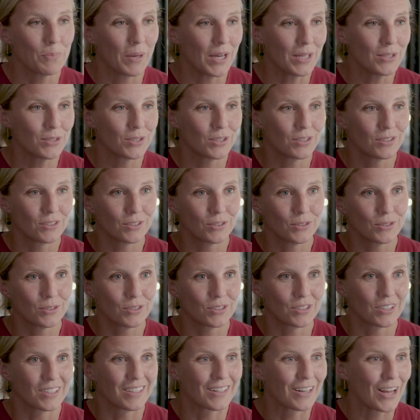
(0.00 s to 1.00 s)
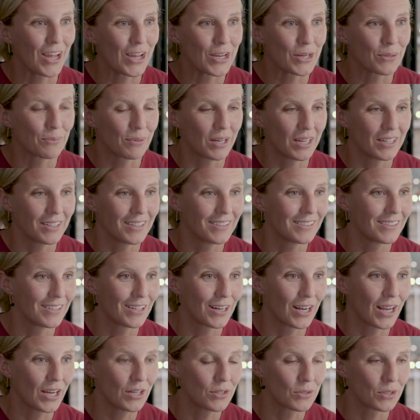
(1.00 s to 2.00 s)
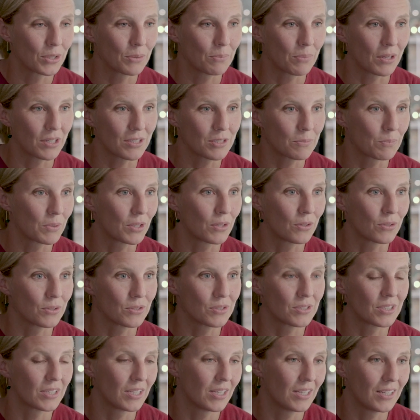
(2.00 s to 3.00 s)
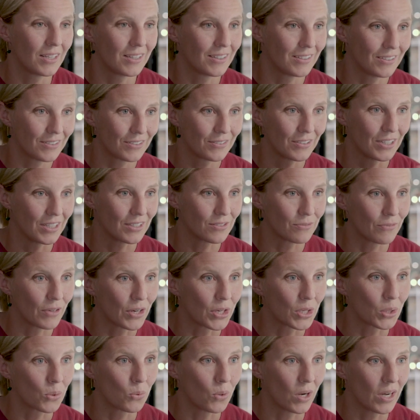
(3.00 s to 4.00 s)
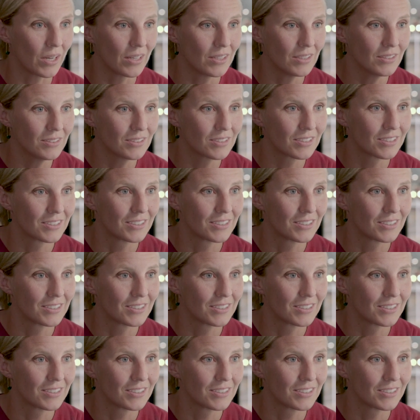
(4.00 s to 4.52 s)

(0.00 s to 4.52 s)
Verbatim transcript: passengers uh, like riding the electric bus because they, it's very quiet